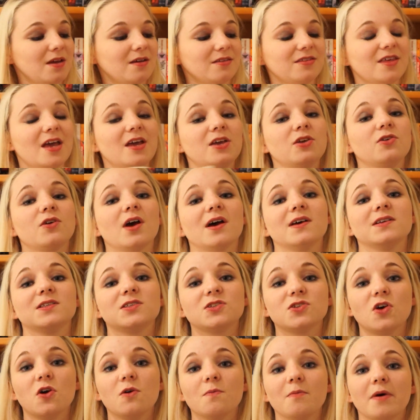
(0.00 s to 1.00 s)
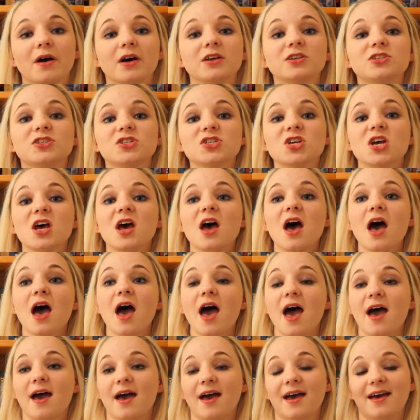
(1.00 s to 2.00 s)
Thank you guys so much,
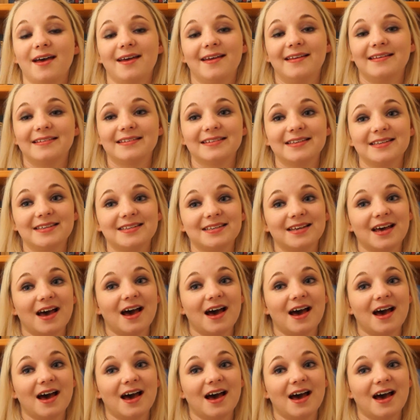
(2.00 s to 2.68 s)
and